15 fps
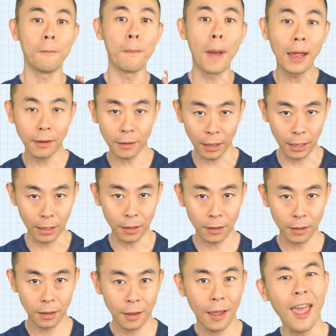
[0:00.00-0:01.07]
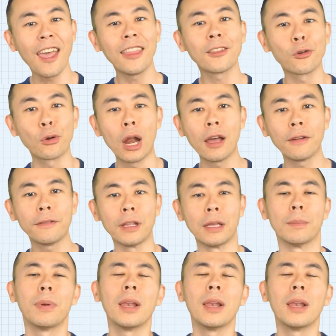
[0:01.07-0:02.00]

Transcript: meditating, handcrafting,